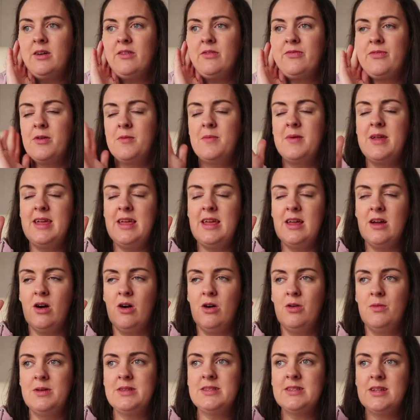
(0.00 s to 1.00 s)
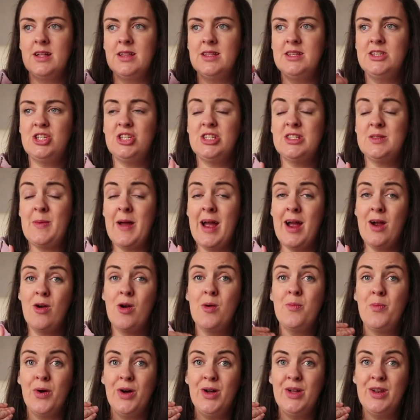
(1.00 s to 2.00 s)
For me, always knowledge is
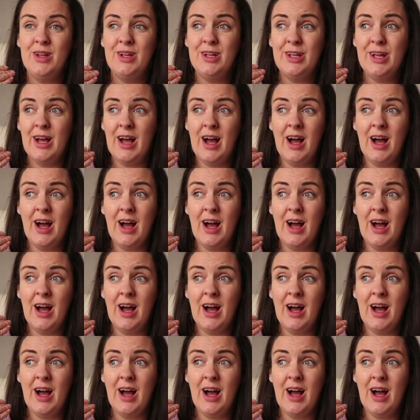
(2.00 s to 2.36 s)
power, but